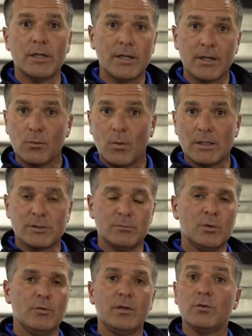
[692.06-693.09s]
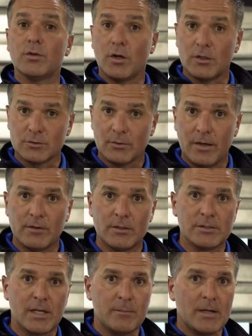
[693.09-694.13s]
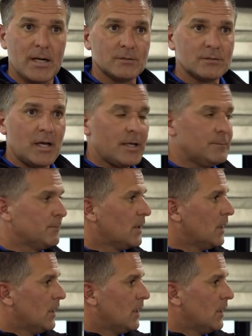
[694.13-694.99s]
in here, watch a movie. You can also have entertainment outside,